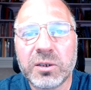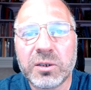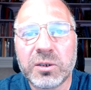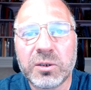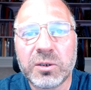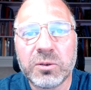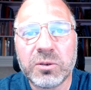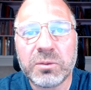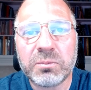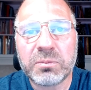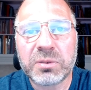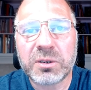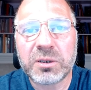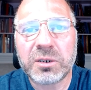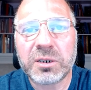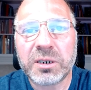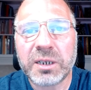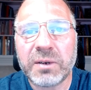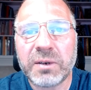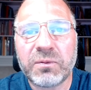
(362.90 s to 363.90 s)

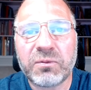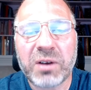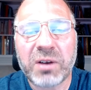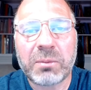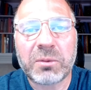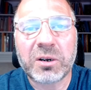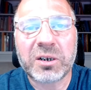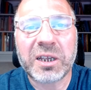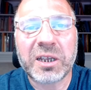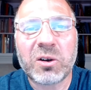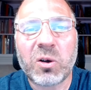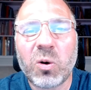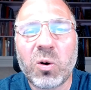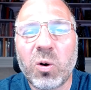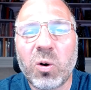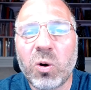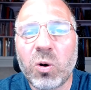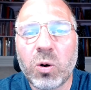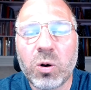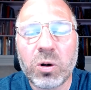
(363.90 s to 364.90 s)
Guttenberg, and Fremer can
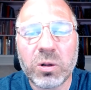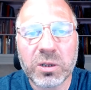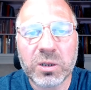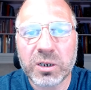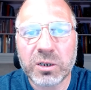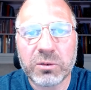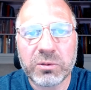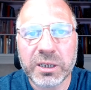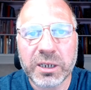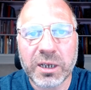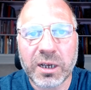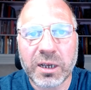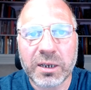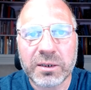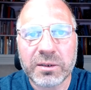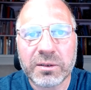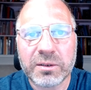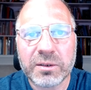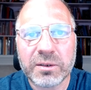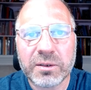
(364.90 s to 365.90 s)
all agree on.
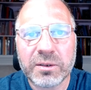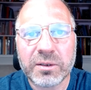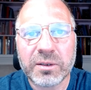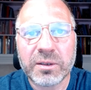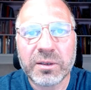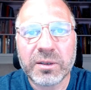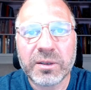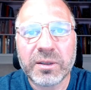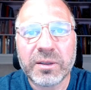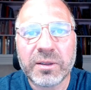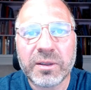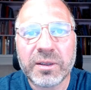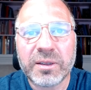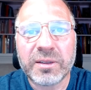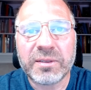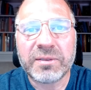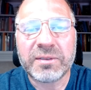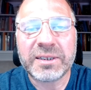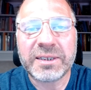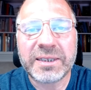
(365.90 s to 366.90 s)

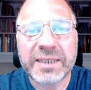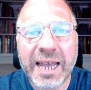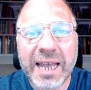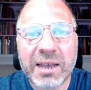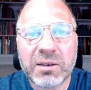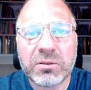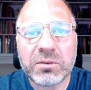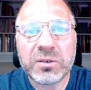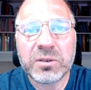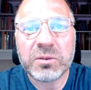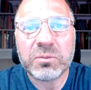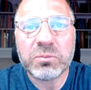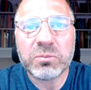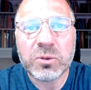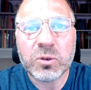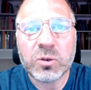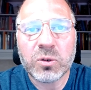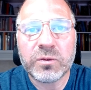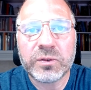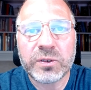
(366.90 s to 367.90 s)
Sound
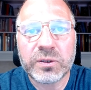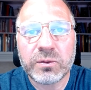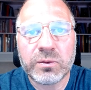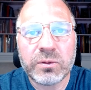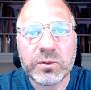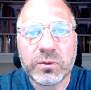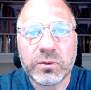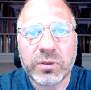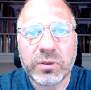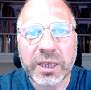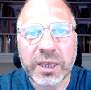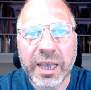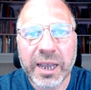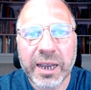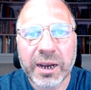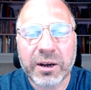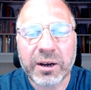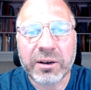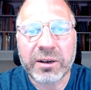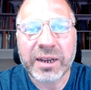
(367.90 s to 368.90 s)
moves through the
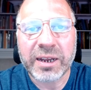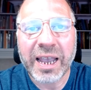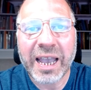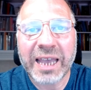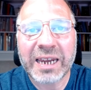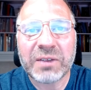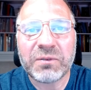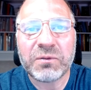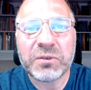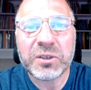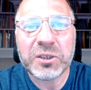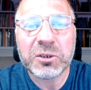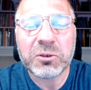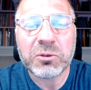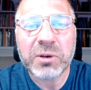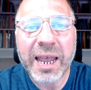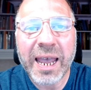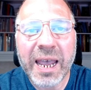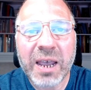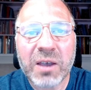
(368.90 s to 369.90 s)
air, and if you
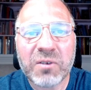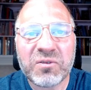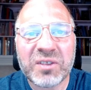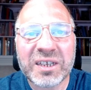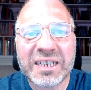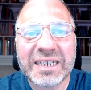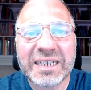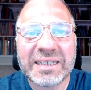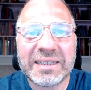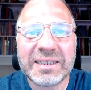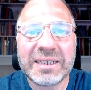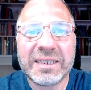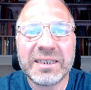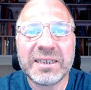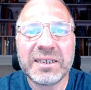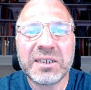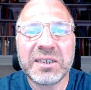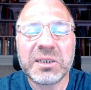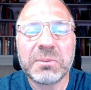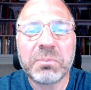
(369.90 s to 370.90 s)
don't have the
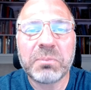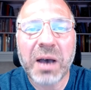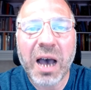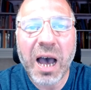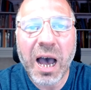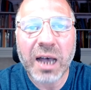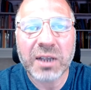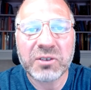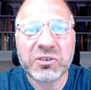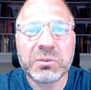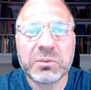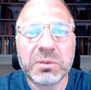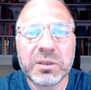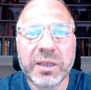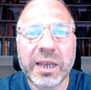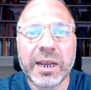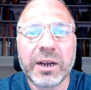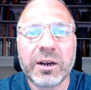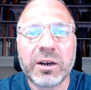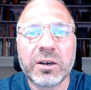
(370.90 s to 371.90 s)
cleanest possible
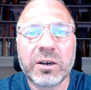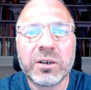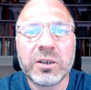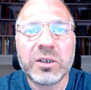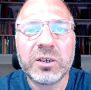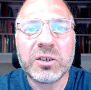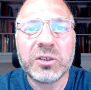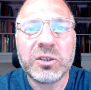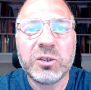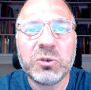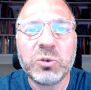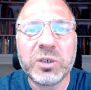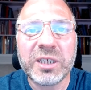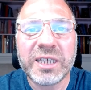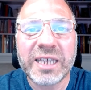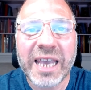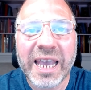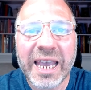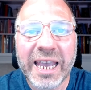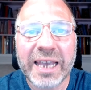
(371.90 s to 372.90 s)
air, you
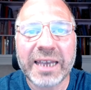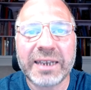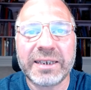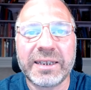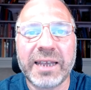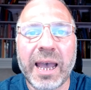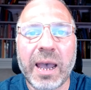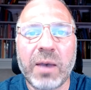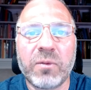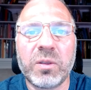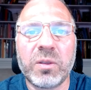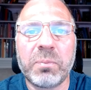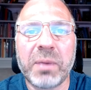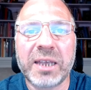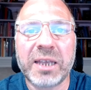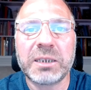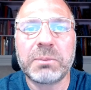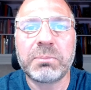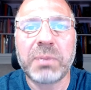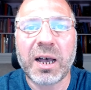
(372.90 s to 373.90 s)
can't have the
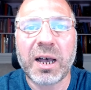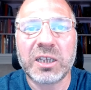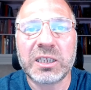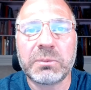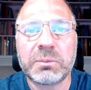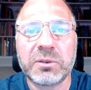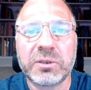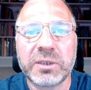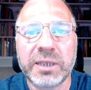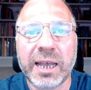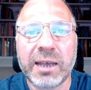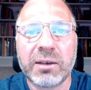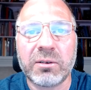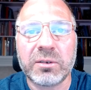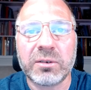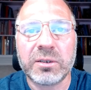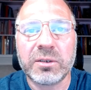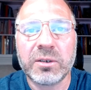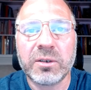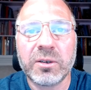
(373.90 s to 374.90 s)
best possible sound.